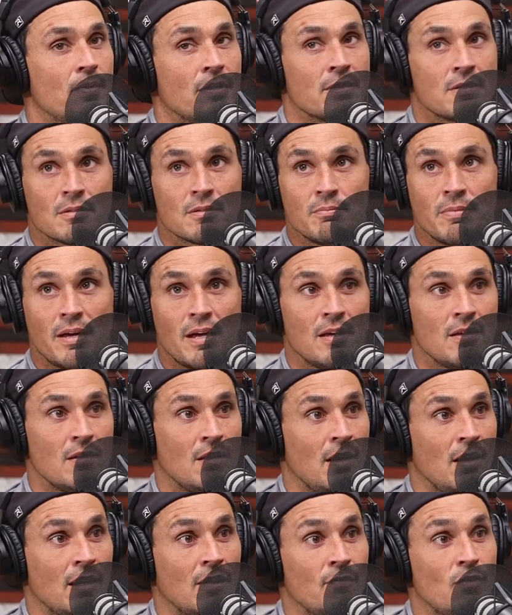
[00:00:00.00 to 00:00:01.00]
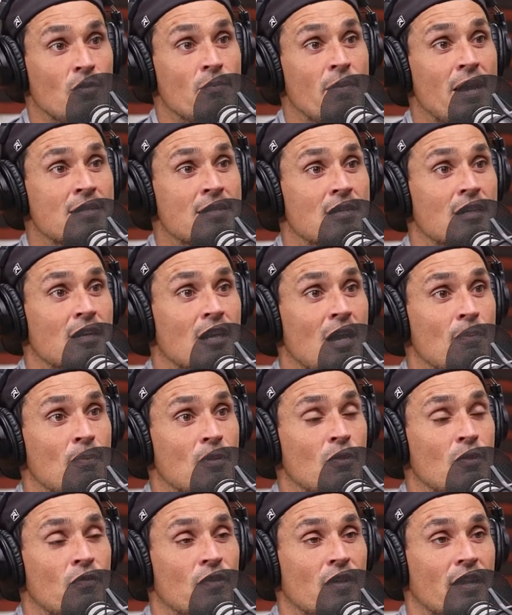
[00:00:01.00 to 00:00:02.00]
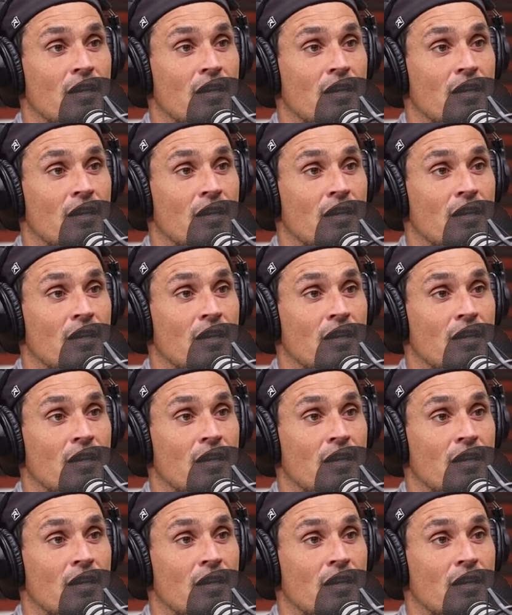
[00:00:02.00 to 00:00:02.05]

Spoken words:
Like if you're messing it up and you feel